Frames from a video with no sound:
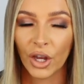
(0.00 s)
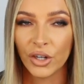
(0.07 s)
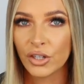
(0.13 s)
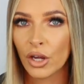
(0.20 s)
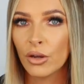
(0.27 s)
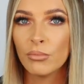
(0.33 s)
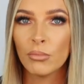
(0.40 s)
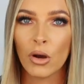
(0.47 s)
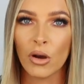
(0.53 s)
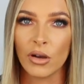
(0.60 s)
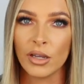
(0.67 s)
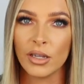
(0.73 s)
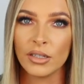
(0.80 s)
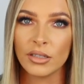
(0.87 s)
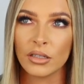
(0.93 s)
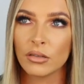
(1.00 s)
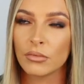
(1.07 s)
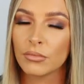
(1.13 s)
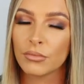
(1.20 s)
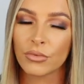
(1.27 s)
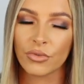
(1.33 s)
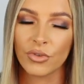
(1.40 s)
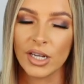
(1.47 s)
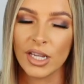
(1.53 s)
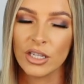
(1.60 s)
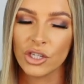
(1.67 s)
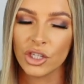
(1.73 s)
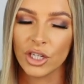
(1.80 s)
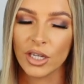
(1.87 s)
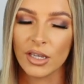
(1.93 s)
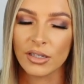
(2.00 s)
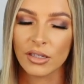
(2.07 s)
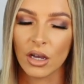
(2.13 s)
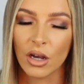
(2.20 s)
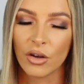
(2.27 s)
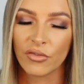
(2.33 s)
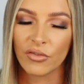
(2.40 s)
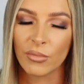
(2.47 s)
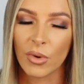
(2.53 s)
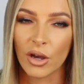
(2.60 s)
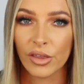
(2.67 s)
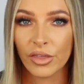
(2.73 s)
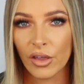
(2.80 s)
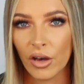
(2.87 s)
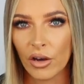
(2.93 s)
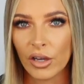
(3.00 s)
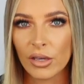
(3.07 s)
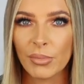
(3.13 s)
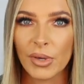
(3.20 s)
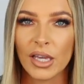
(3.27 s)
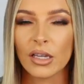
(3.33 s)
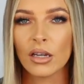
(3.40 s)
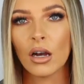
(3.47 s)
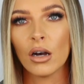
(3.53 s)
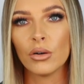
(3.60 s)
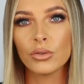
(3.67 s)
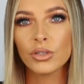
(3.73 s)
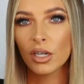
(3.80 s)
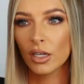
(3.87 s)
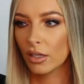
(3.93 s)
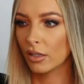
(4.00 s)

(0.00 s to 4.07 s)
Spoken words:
I don't mind 3 inches of my thigh being cold.